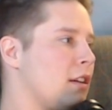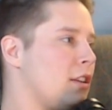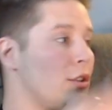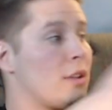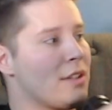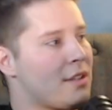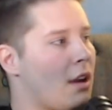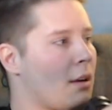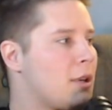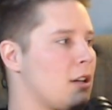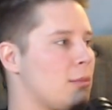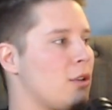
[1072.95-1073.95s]
you can talk
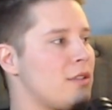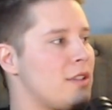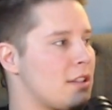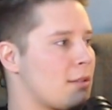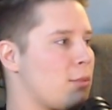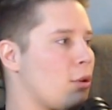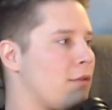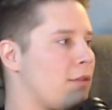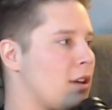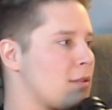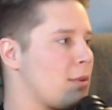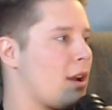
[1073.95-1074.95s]
better about disc
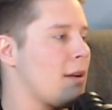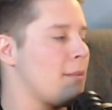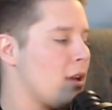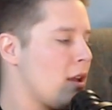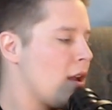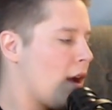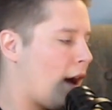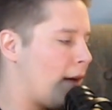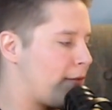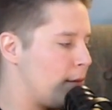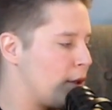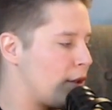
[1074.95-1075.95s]
profiles, but I'm
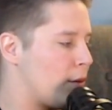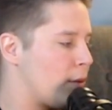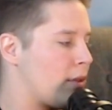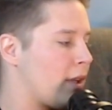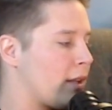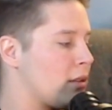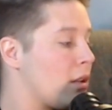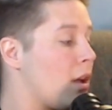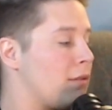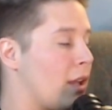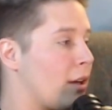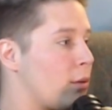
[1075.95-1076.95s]
familiar with like
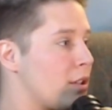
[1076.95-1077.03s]
love language.